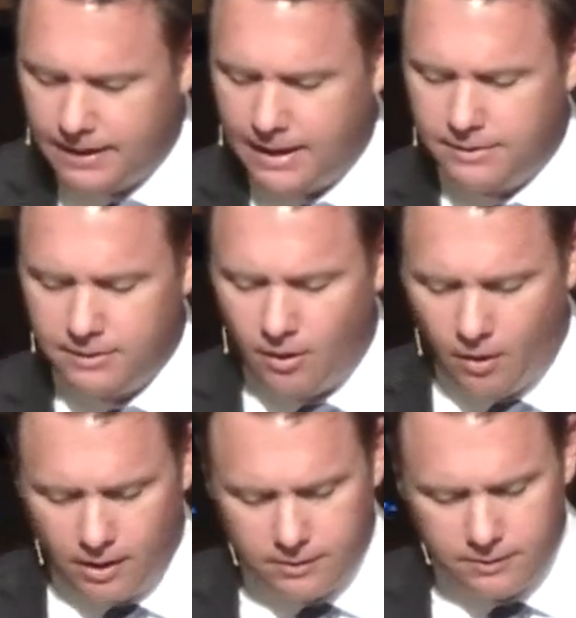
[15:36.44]
Nathan
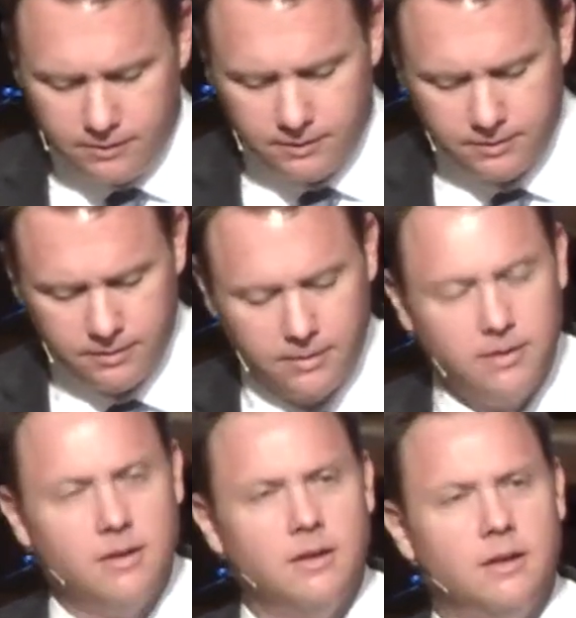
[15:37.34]
Harden
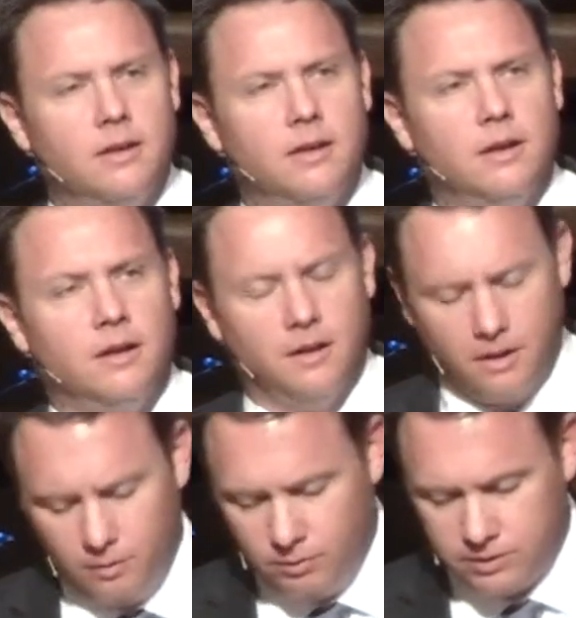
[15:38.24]

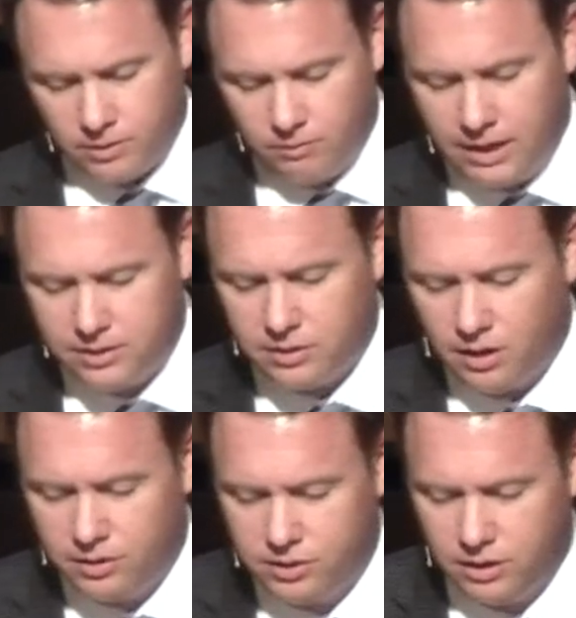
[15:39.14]
who is a
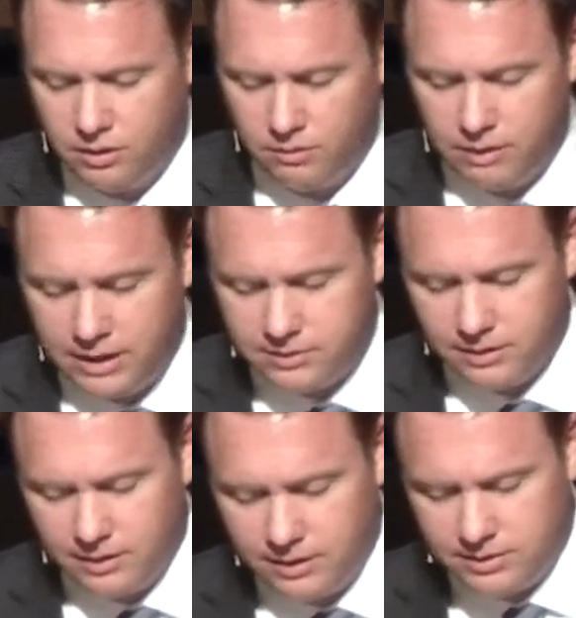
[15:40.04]
researcher,
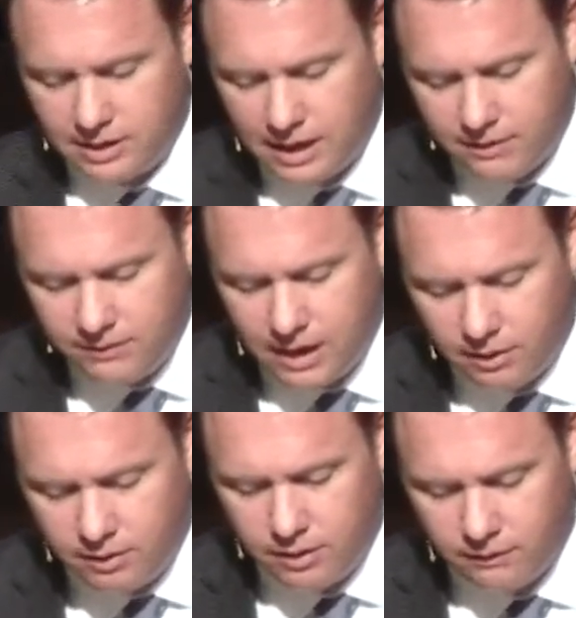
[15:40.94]
recently said of
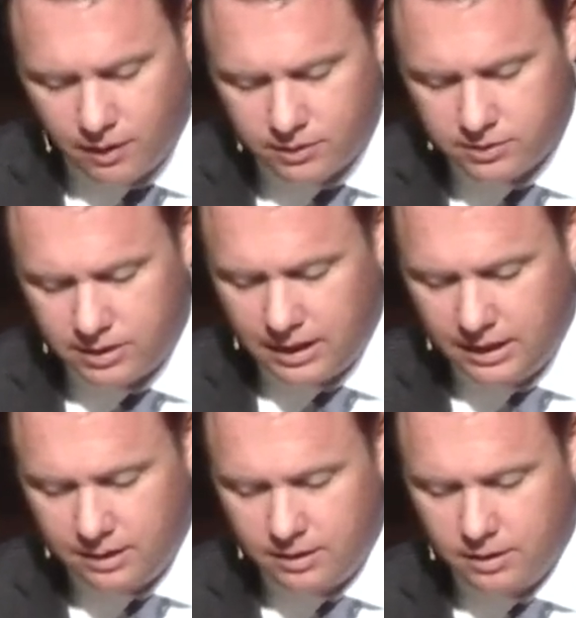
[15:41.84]
Yale
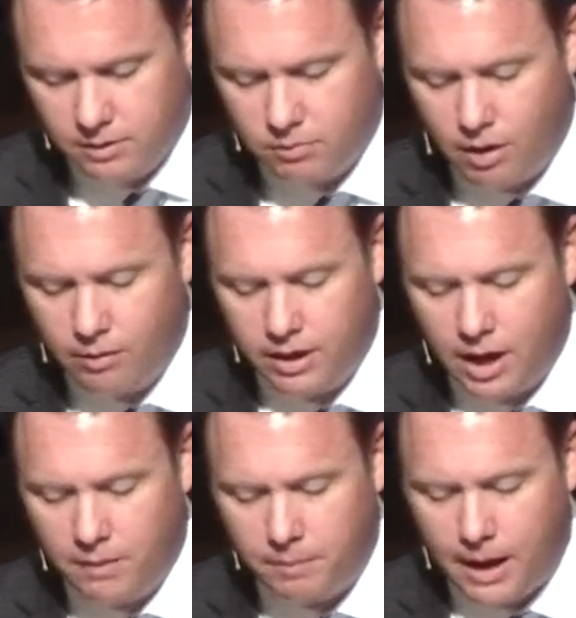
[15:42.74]
University, quote, an
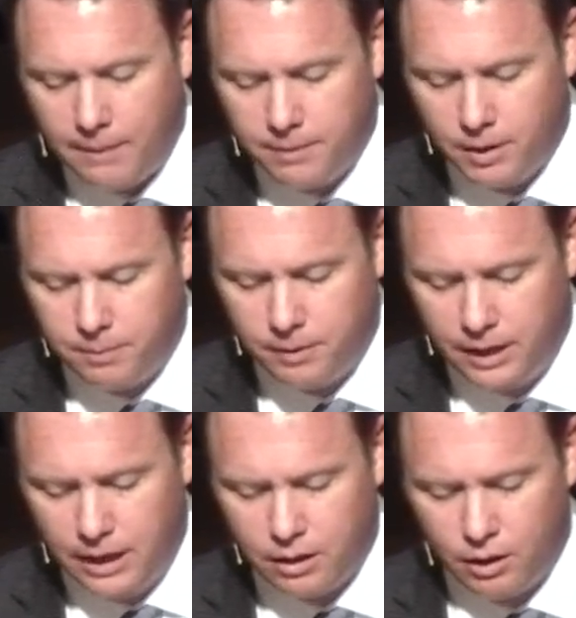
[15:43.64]
unpopular
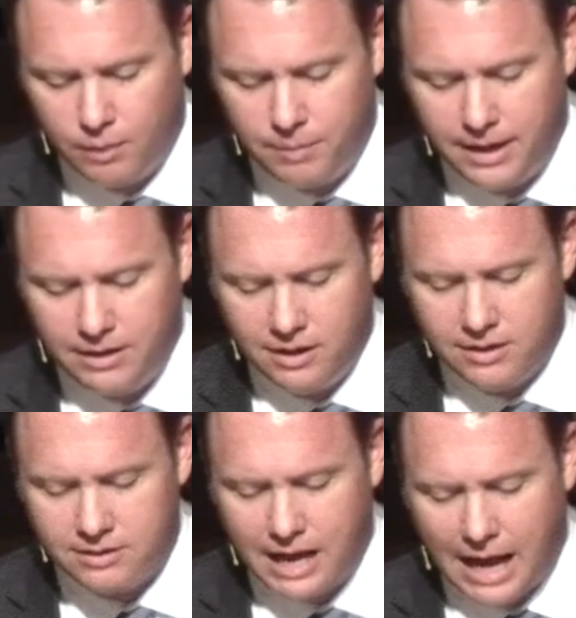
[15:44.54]
political opinion
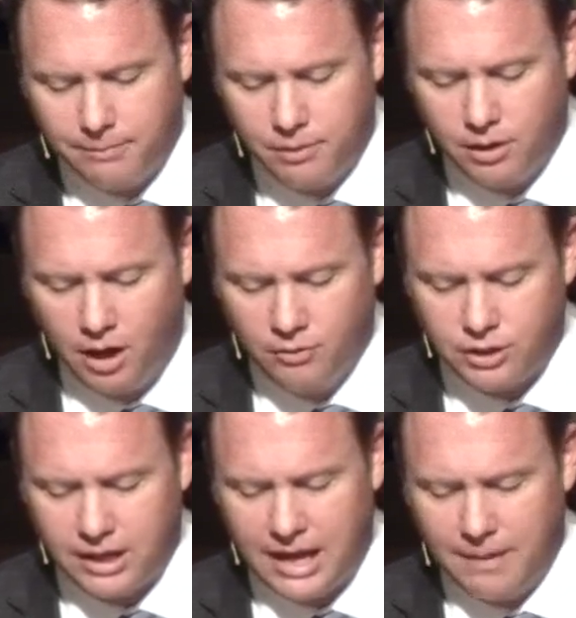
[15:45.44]
is liable to
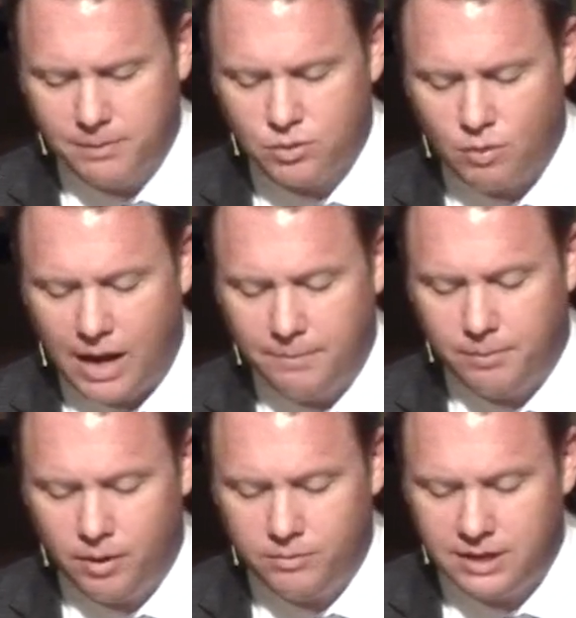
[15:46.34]
launch a campus-wide
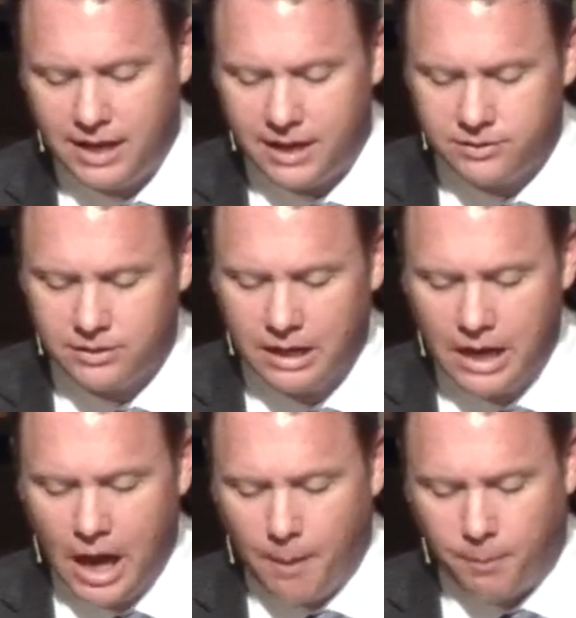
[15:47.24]
protest.
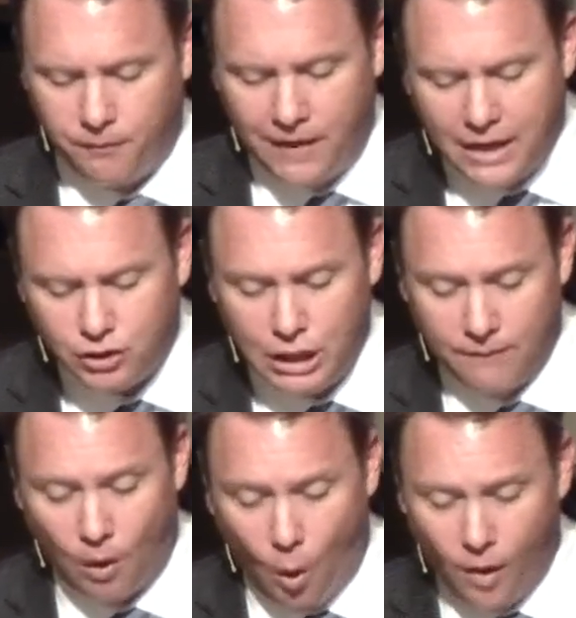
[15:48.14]
A profession
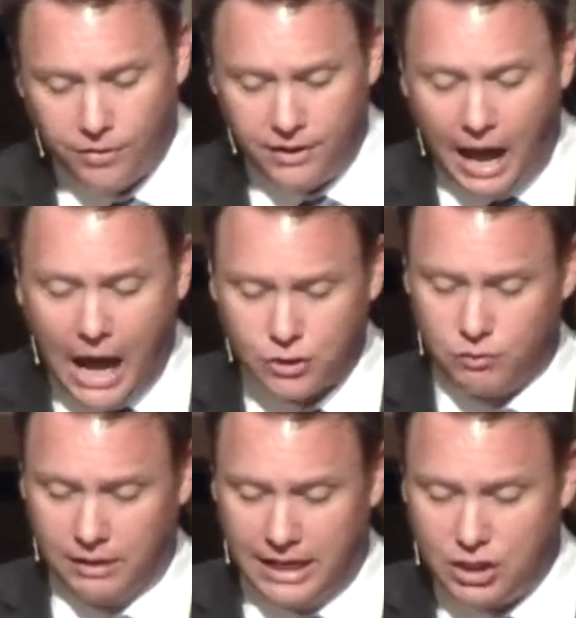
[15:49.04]
of orthodox
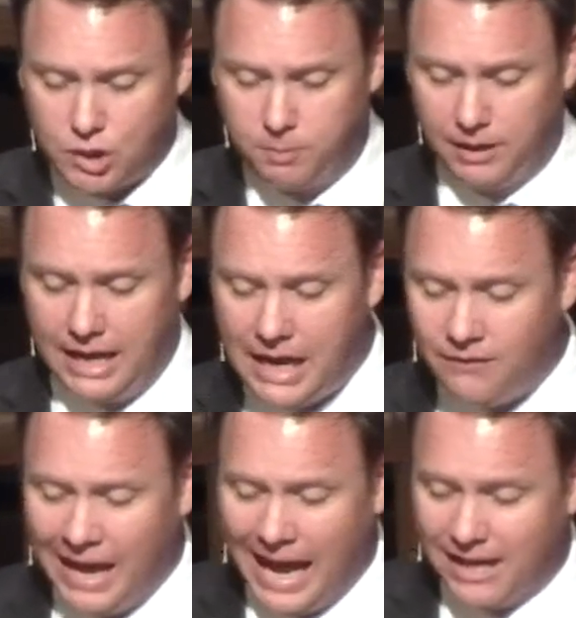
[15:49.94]
religious
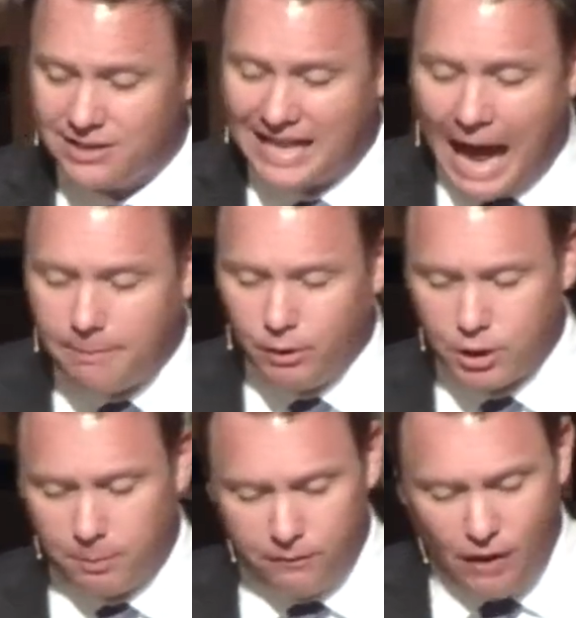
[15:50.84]
belief is liable
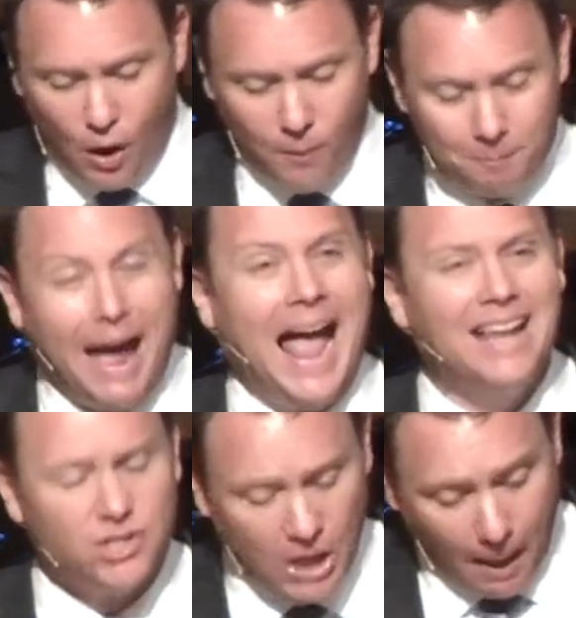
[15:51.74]
to provoke
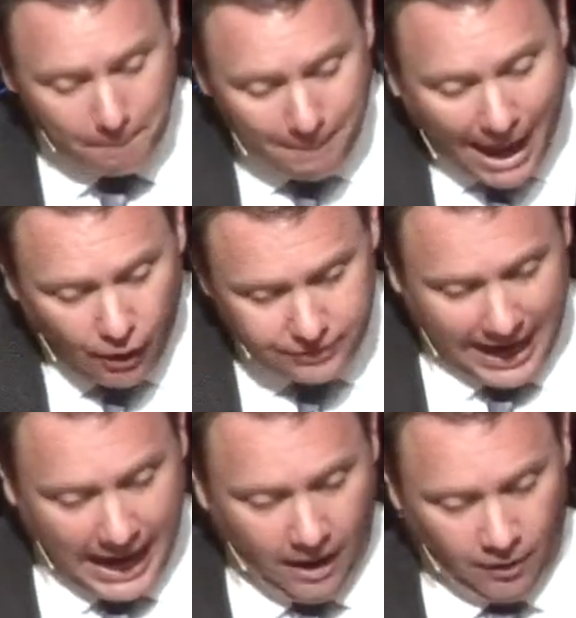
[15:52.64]
mass
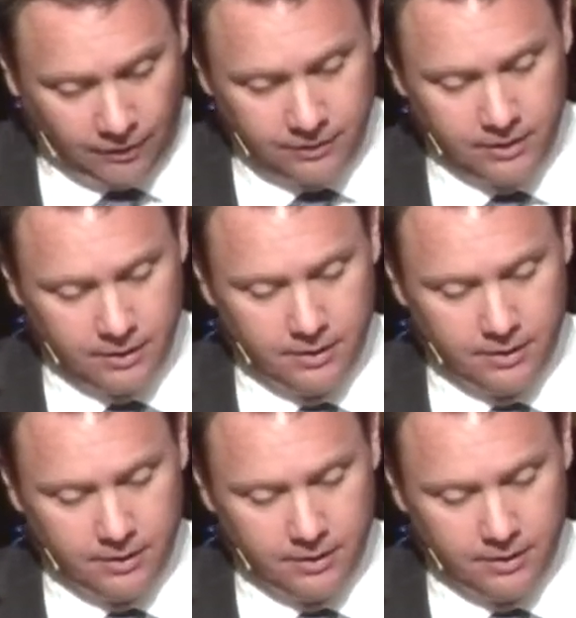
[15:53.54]
meltdown.